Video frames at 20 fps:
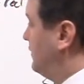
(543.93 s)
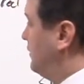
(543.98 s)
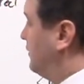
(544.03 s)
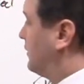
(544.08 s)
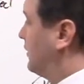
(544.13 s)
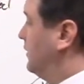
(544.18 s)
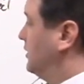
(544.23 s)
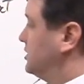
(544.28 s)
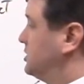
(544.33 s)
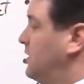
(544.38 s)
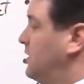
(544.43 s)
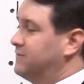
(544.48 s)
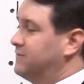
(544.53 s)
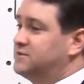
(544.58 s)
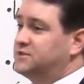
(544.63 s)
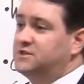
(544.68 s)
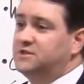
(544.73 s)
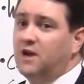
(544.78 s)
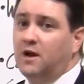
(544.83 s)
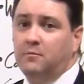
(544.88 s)
You can
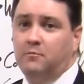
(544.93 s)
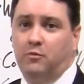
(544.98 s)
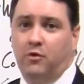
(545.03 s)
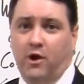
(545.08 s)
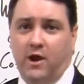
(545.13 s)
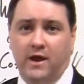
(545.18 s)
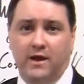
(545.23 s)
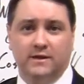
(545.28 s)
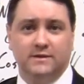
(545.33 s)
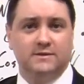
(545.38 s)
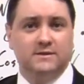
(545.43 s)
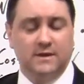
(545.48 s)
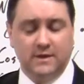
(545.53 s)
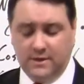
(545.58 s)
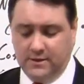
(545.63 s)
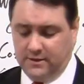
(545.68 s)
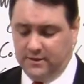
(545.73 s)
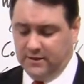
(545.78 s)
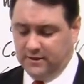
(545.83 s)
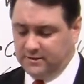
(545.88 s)
have sub brands.
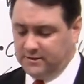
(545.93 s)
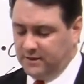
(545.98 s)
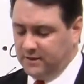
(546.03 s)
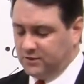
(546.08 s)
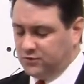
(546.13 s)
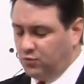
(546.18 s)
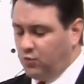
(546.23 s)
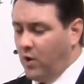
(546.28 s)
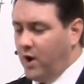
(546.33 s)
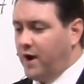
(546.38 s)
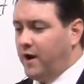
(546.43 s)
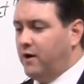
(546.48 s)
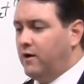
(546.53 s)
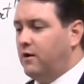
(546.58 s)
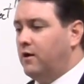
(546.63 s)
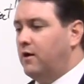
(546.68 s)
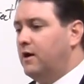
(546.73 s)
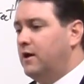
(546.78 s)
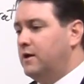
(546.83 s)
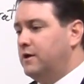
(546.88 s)
This is
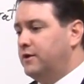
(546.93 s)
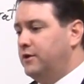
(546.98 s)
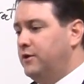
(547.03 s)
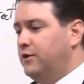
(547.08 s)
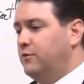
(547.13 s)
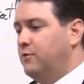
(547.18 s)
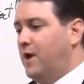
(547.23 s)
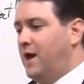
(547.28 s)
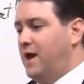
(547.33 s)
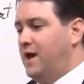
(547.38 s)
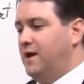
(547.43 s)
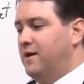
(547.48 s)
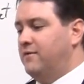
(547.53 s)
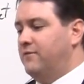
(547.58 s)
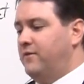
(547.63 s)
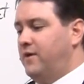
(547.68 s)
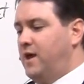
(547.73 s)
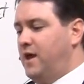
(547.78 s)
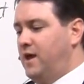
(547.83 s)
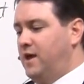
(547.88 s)
where you
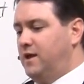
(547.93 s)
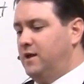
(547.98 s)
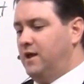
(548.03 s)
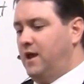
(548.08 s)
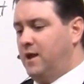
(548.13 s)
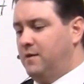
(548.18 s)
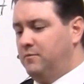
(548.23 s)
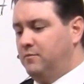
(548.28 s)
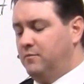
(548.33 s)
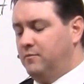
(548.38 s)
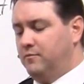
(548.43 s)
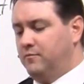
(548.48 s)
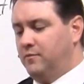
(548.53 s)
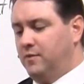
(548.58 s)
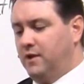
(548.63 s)
have a, a,